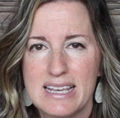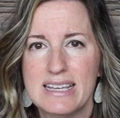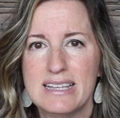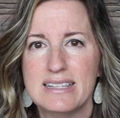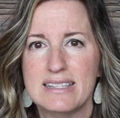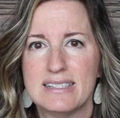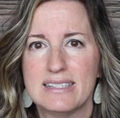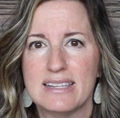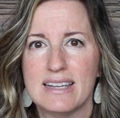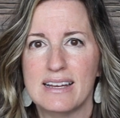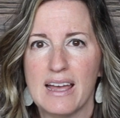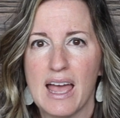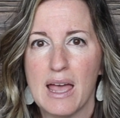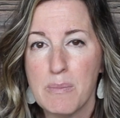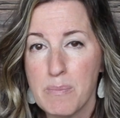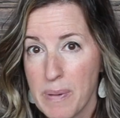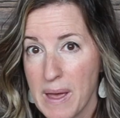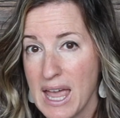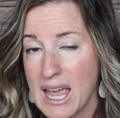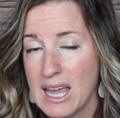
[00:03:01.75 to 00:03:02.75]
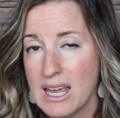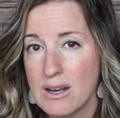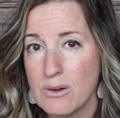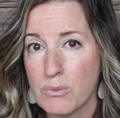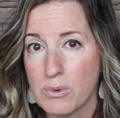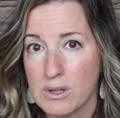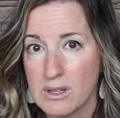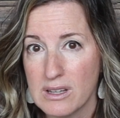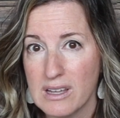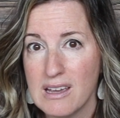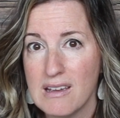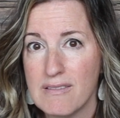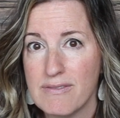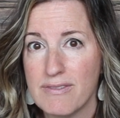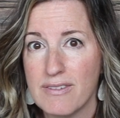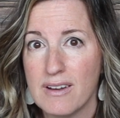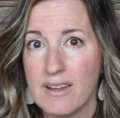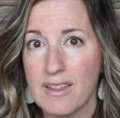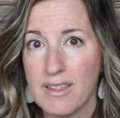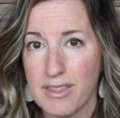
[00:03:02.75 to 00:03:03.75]
is a pain
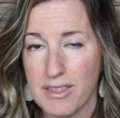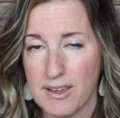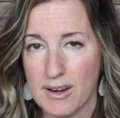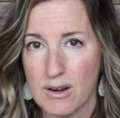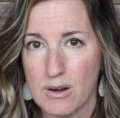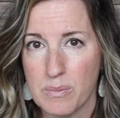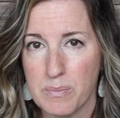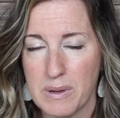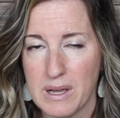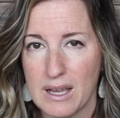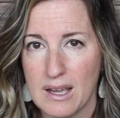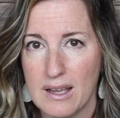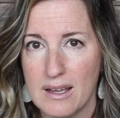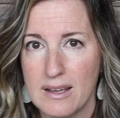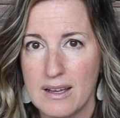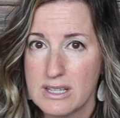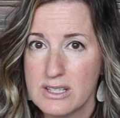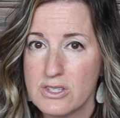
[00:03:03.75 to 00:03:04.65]
relief therapy.